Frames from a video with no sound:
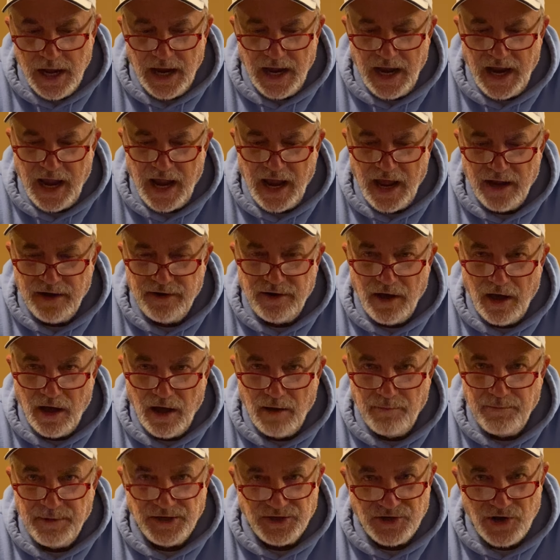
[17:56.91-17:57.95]
and
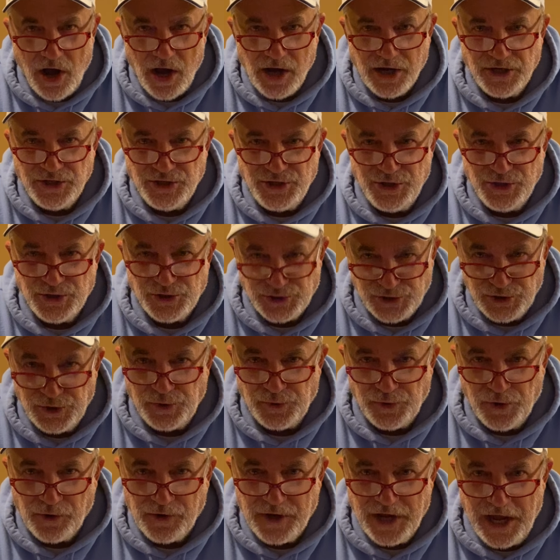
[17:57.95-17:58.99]
I'll be talking to you
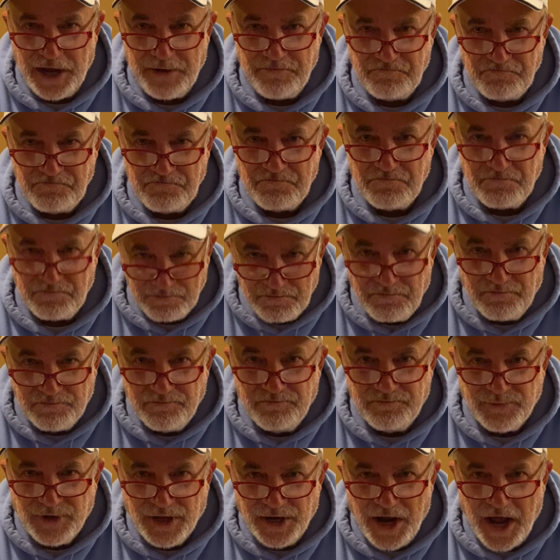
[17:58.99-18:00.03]
soon. Okay?
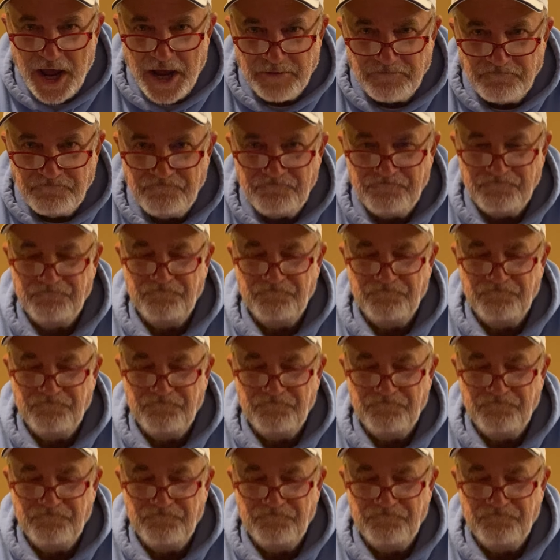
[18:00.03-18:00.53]
Good night.